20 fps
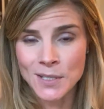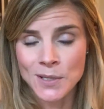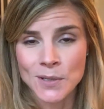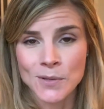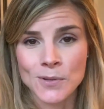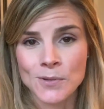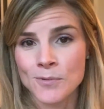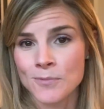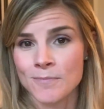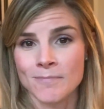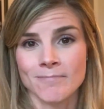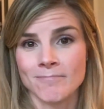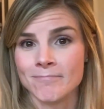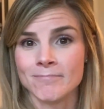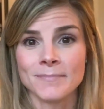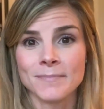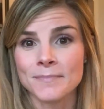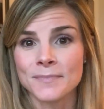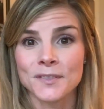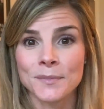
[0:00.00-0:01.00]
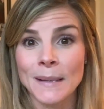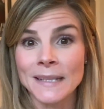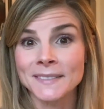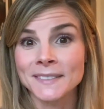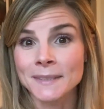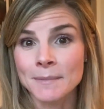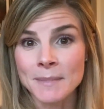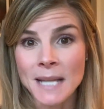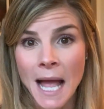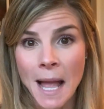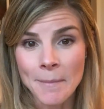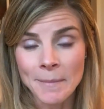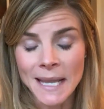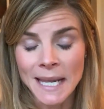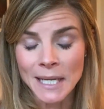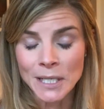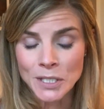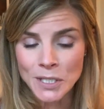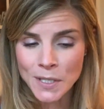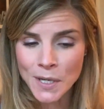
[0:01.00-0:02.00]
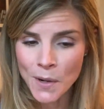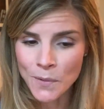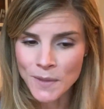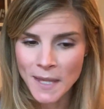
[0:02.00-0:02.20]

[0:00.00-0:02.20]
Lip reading: to spend some time getting to know